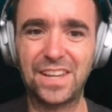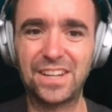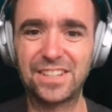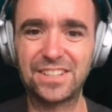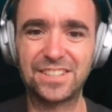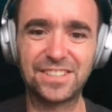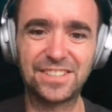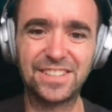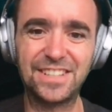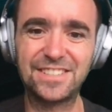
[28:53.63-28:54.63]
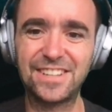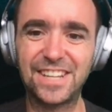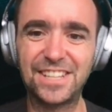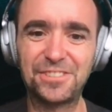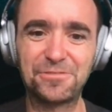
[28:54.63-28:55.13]

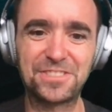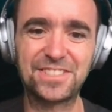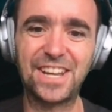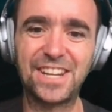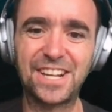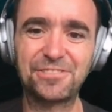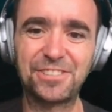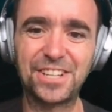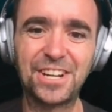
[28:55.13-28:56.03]
inside the nodes directory.